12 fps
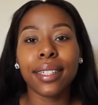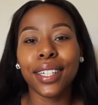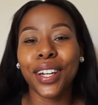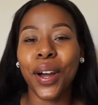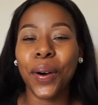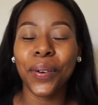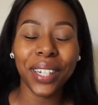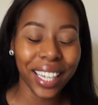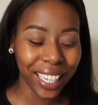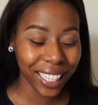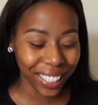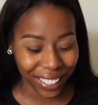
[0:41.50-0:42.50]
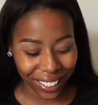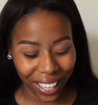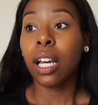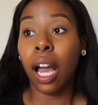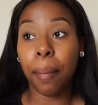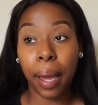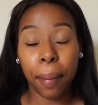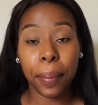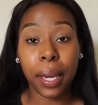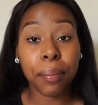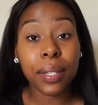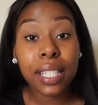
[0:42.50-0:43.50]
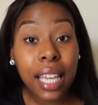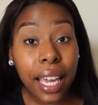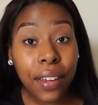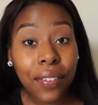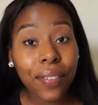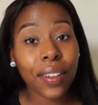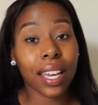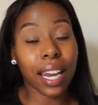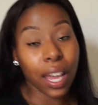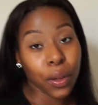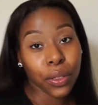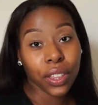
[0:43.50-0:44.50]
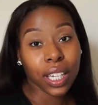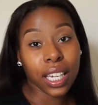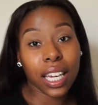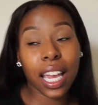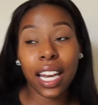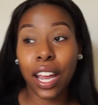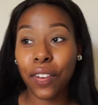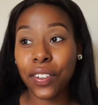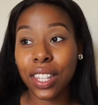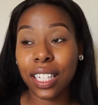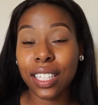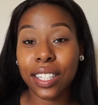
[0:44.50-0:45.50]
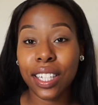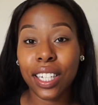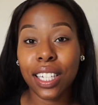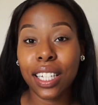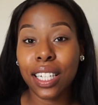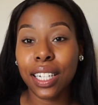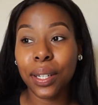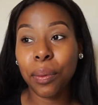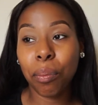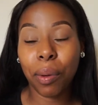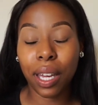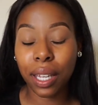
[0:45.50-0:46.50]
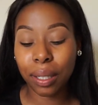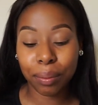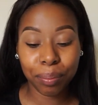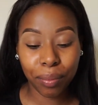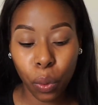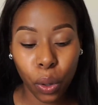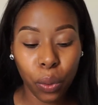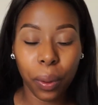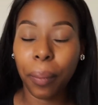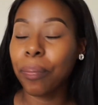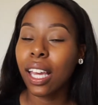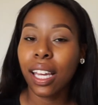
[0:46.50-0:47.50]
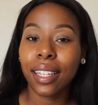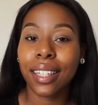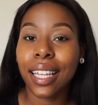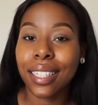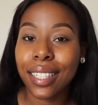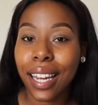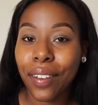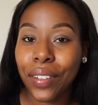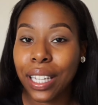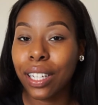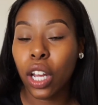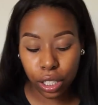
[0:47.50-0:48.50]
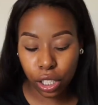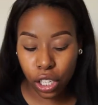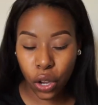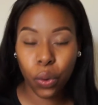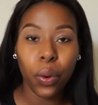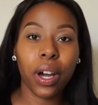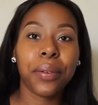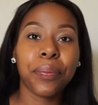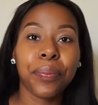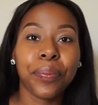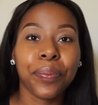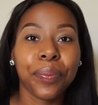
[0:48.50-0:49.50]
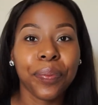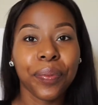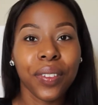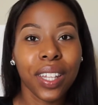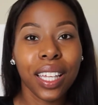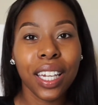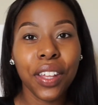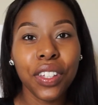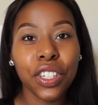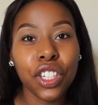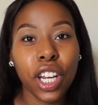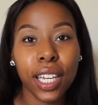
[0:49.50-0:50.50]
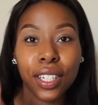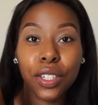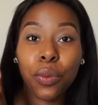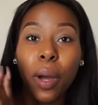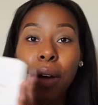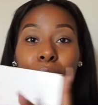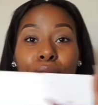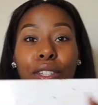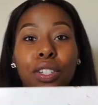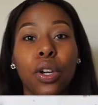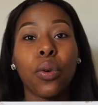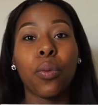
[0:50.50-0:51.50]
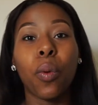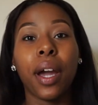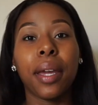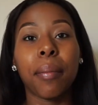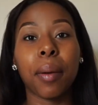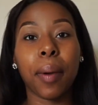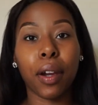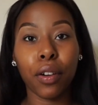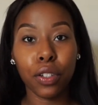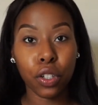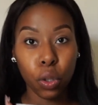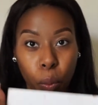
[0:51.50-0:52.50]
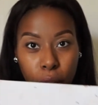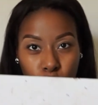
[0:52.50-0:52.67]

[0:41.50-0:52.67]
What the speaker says: you know, I'm happy I'm safe and healthy and everything's good. But, woo, let's dive in. So, nothing's changed. Wow, it's so white. My background's so white